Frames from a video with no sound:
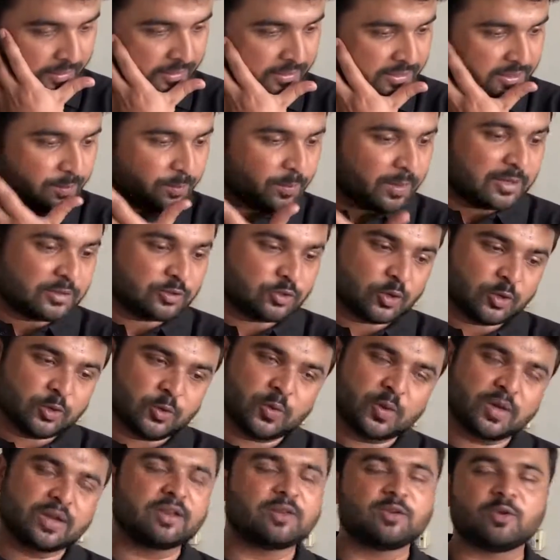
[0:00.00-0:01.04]
It depends
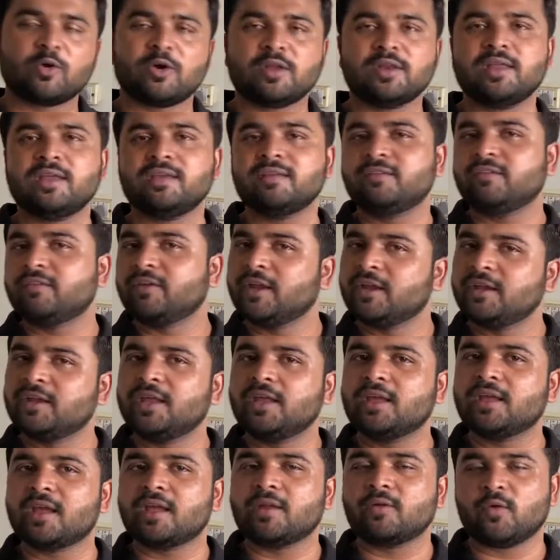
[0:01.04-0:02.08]
on your knowledge,
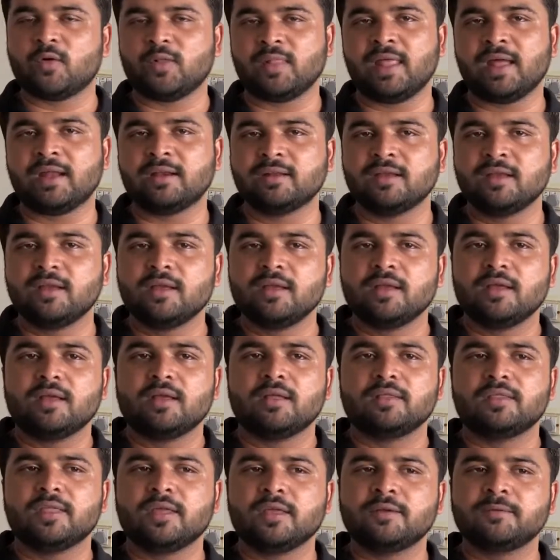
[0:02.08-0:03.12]
reading and all that.
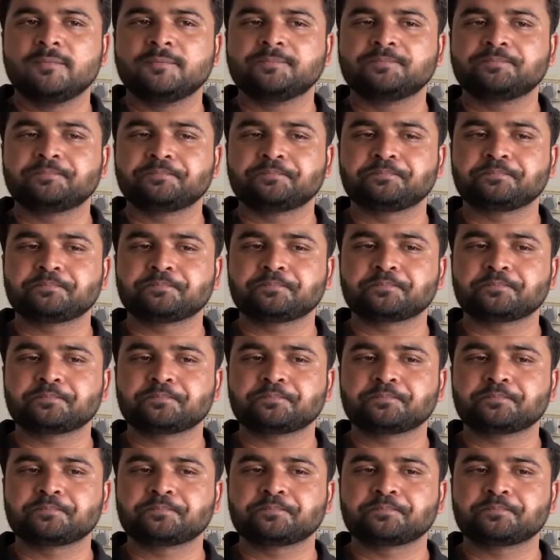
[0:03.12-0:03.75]
Then